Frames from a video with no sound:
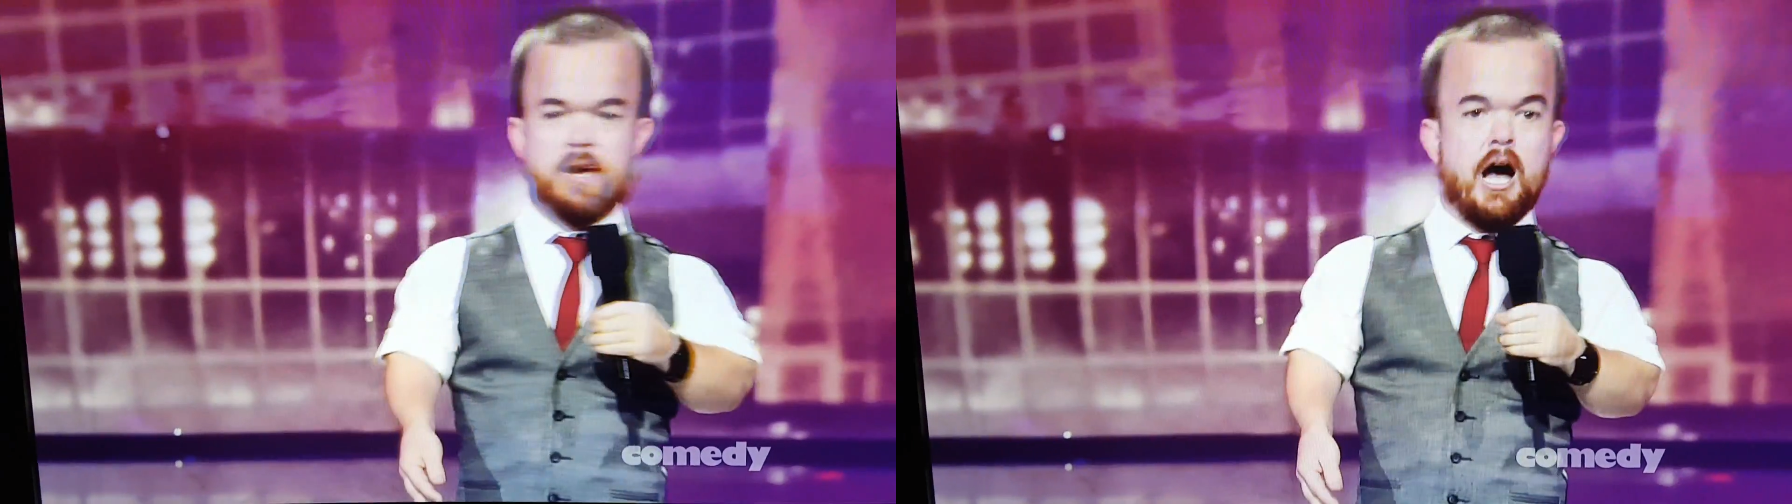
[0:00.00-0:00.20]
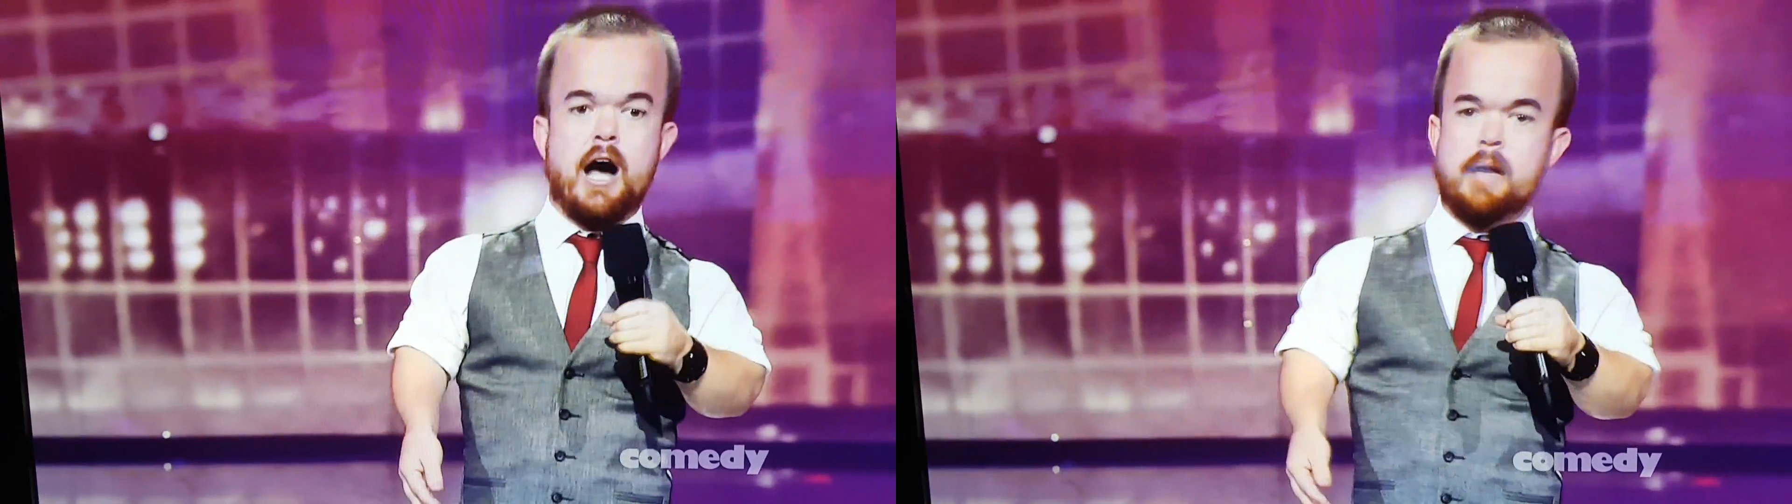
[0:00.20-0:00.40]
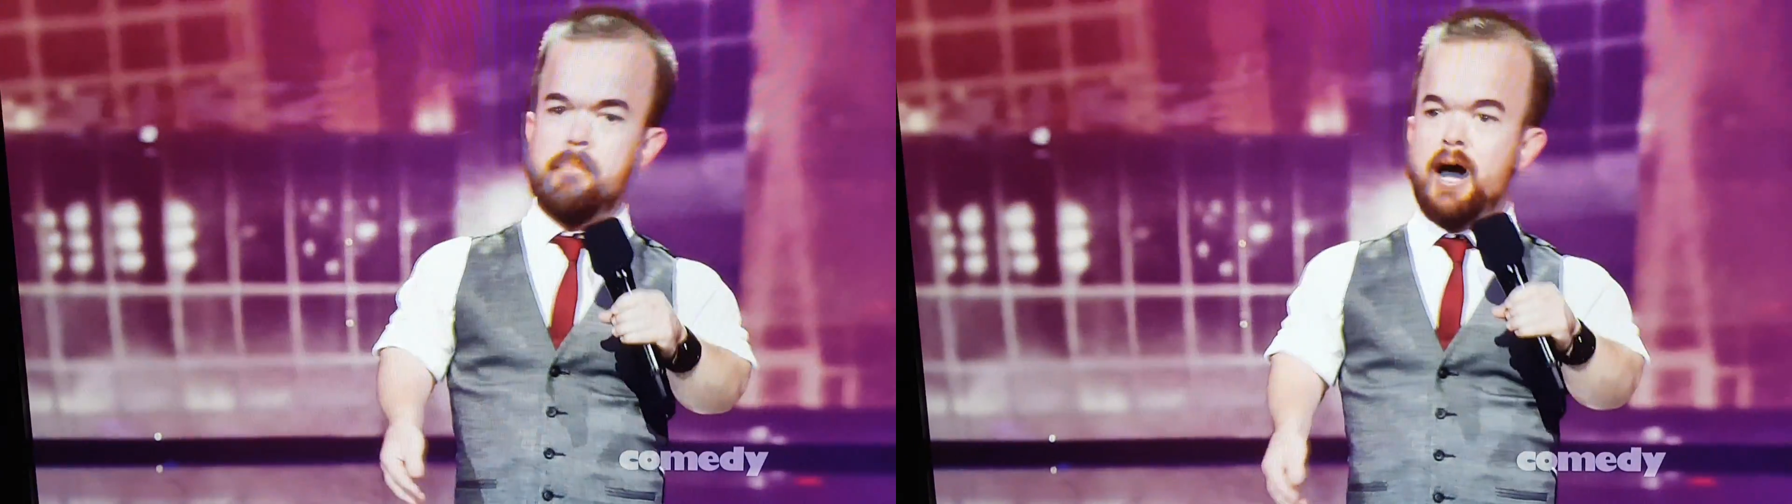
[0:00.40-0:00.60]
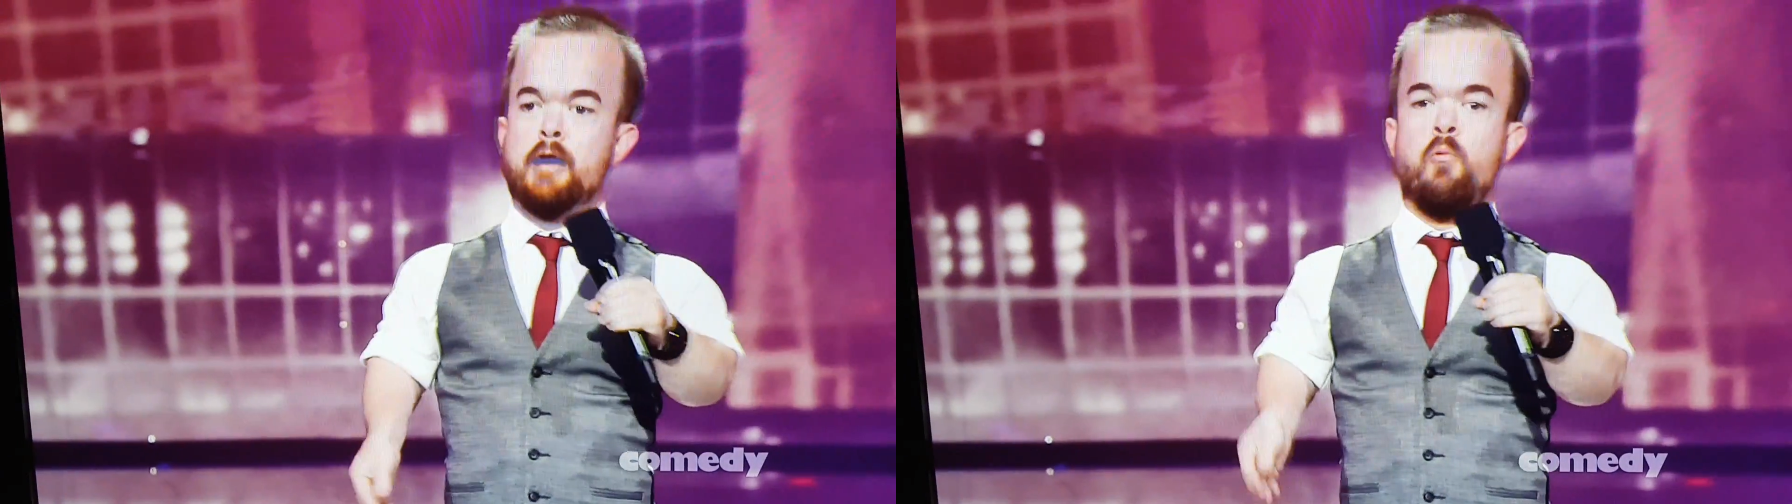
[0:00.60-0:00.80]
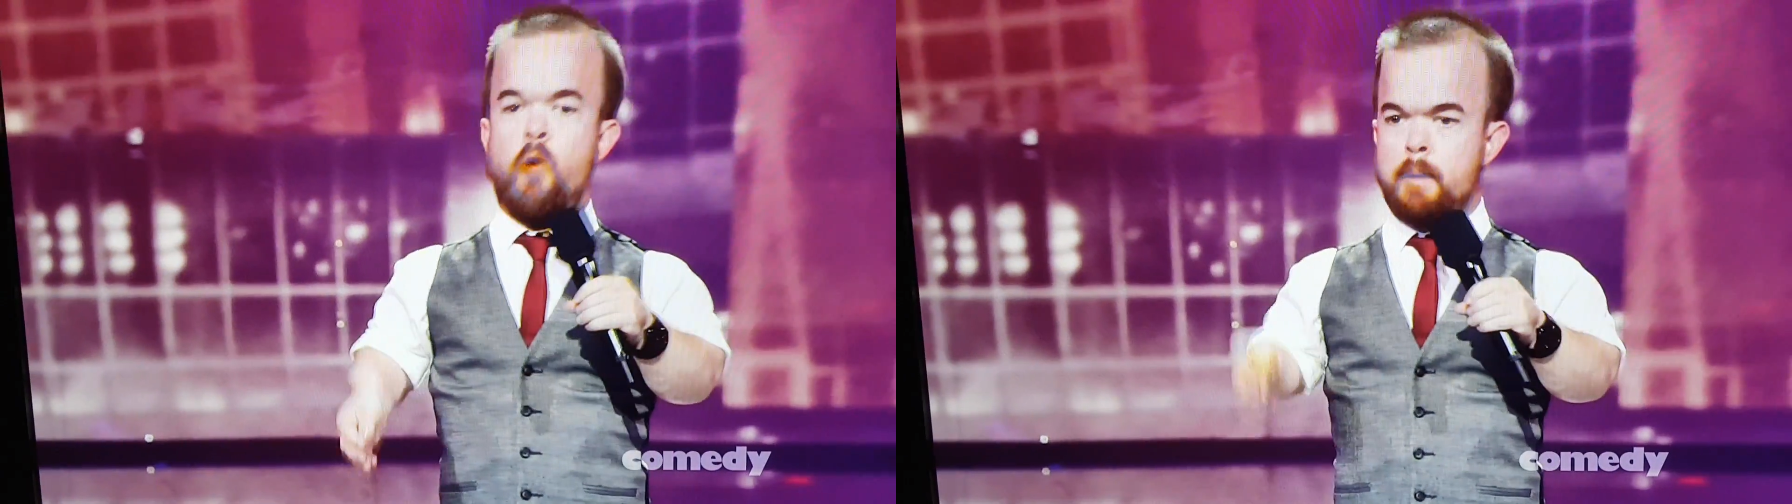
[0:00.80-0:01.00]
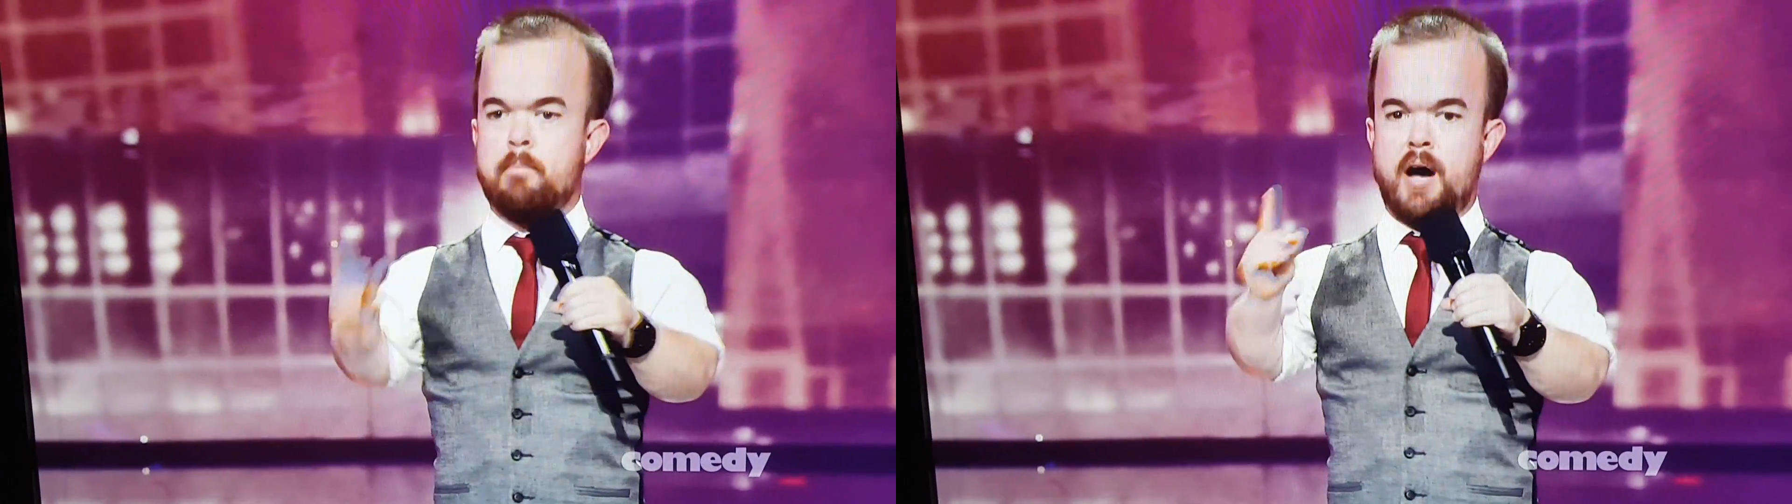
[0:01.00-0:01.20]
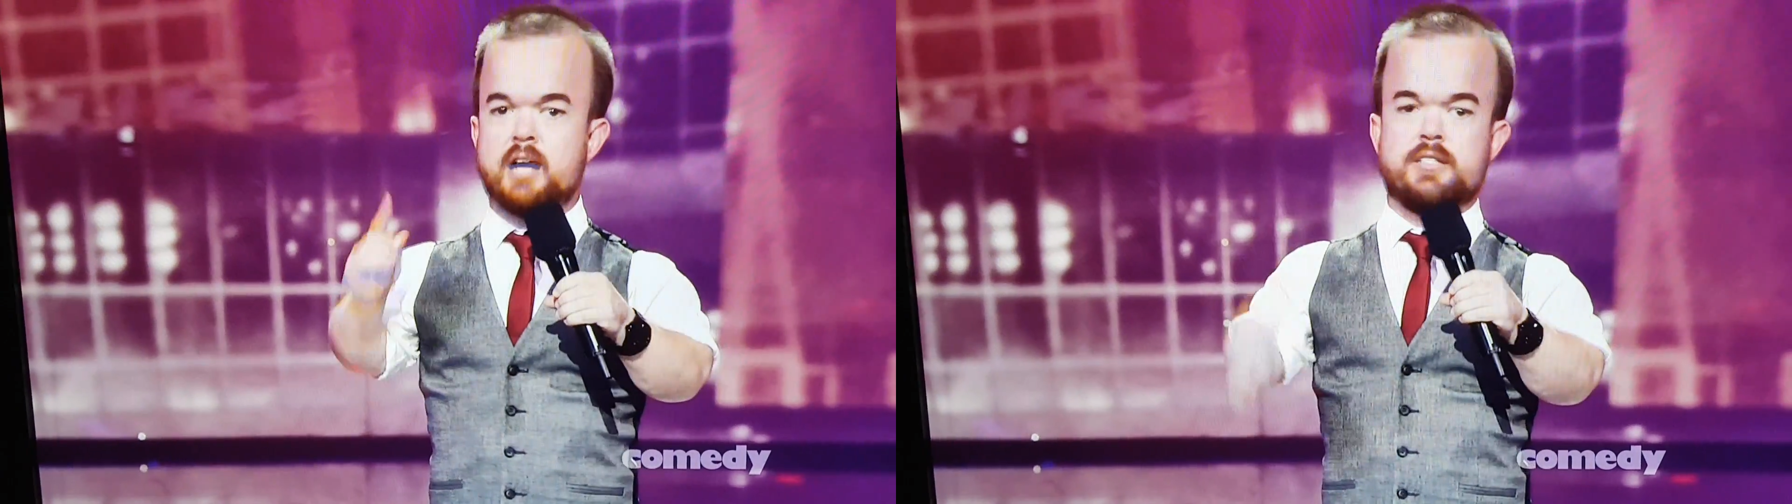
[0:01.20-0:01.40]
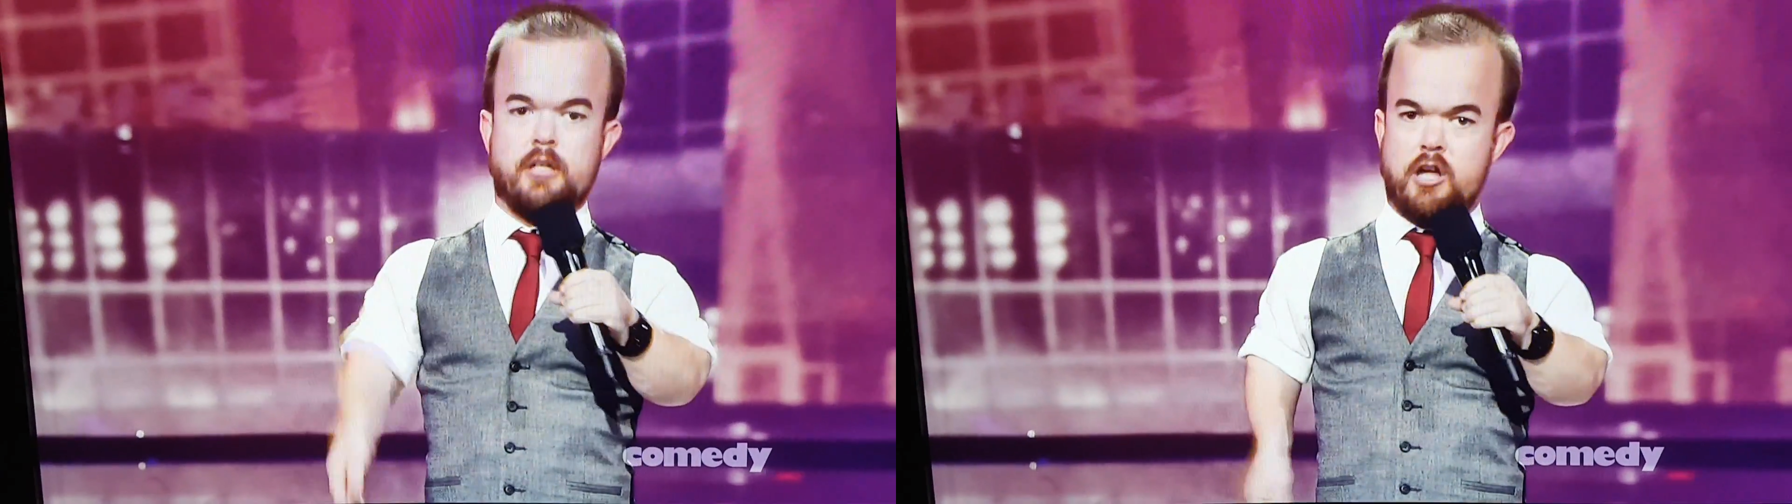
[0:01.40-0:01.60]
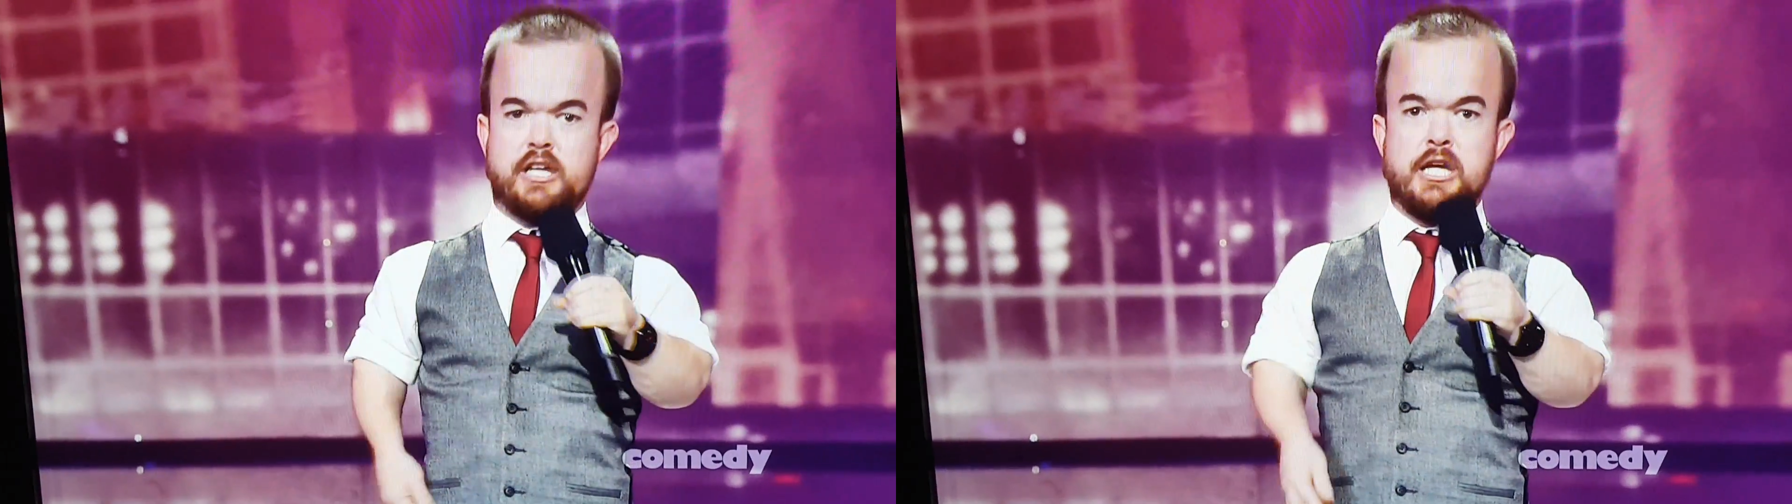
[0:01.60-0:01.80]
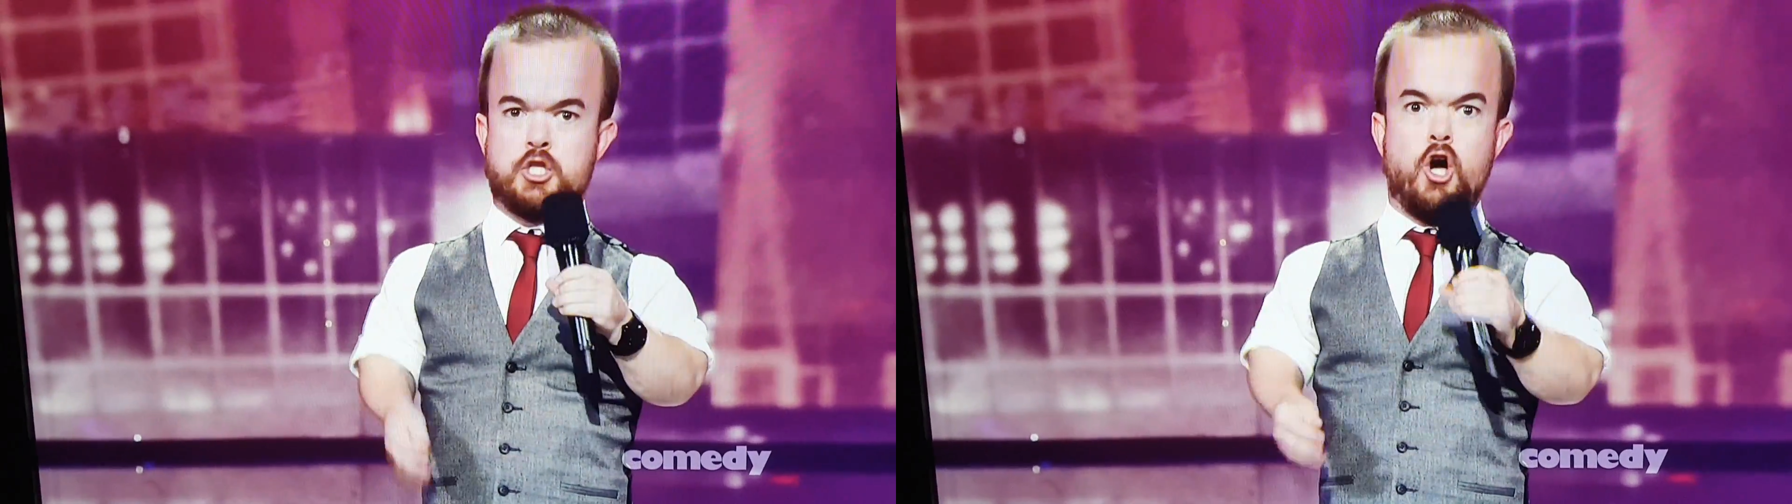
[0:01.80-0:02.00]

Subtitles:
But I buy 1 box of Lucky